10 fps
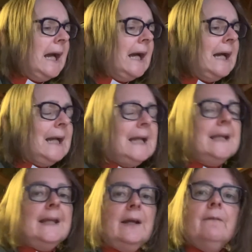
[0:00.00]

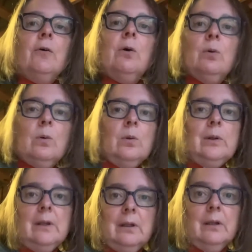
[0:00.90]
I have all
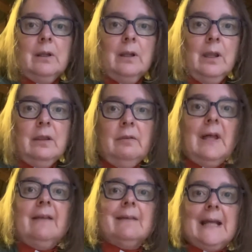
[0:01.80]

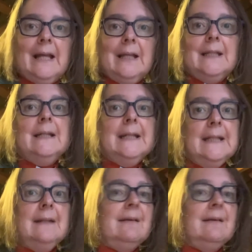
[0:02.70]
that I need.